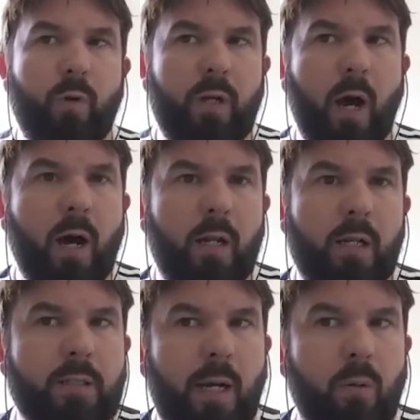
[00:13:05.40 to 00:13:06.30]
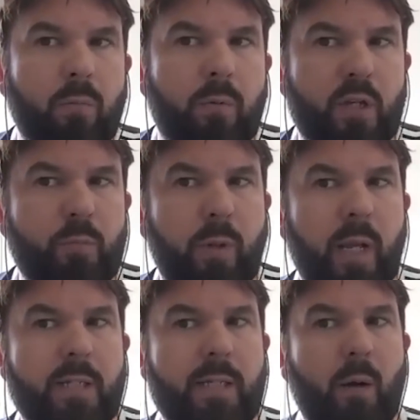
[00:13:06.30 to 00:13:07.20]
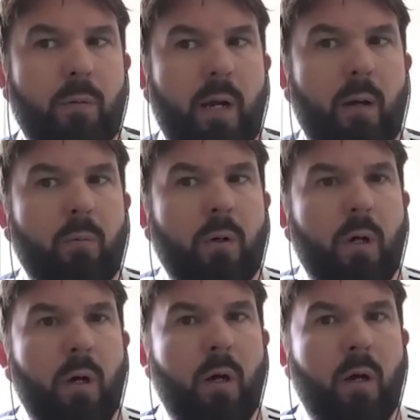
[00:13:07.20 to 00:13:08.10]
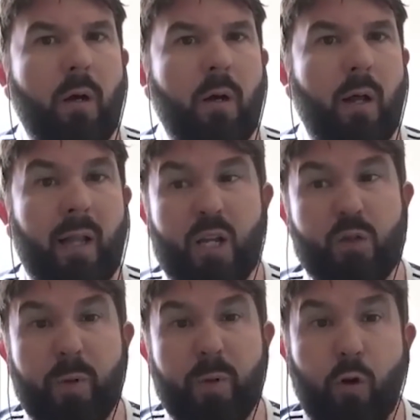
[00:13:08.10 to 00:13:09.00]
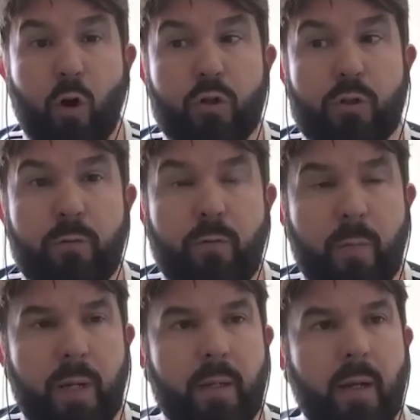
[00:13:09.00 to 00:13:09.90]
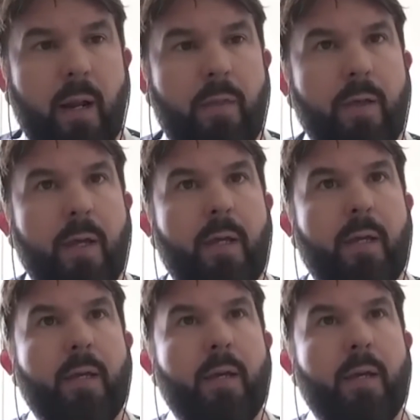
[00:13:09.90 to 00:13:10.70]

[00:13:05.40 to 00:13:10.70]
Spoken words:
regardless how this plays out now, a line's been crossed for me. And I think